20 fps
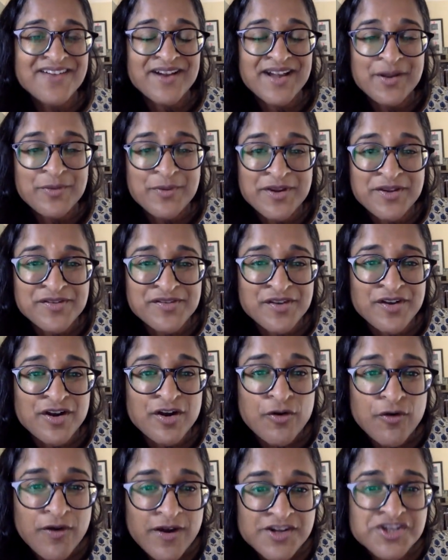right, where you saw
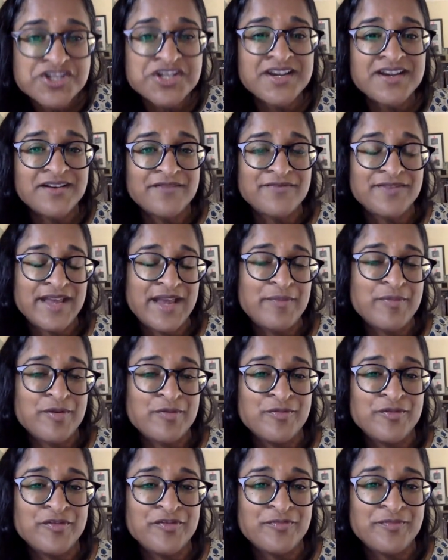a crushing of
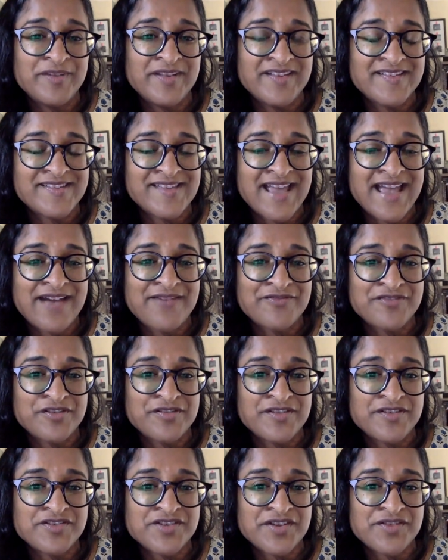labor movements
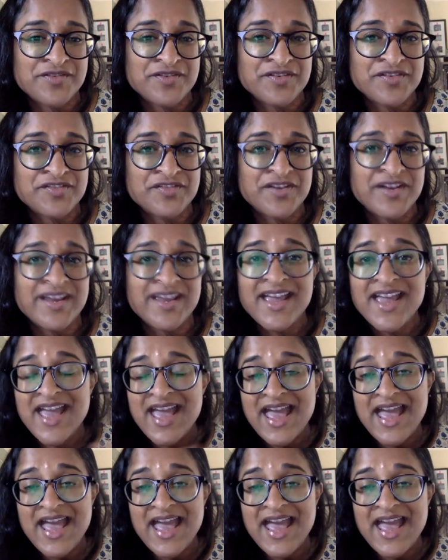after the general strike.